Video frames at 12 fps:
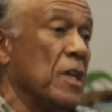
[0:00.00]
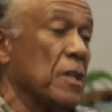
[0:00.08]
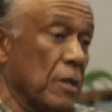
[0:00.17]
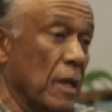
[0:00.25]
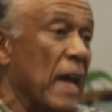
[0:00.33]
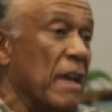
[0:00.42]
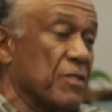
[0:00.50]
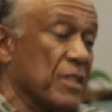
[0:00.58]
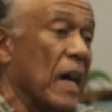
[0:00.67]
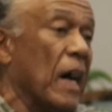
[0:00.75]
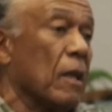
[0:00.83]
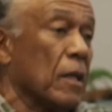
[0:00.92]
his
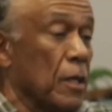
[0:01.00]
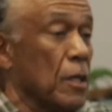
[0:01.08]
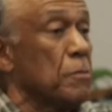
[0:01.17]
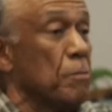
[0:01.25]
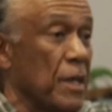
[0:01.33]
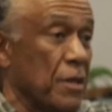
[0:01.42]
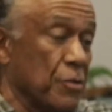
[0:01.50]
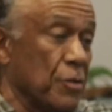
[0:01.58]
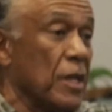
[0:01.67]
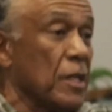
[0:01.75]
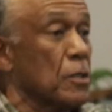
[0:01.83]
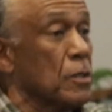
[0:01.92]
lifestyle and his
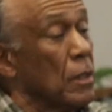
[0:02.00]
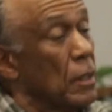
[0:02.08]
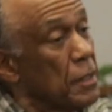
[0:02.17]
ministry and his,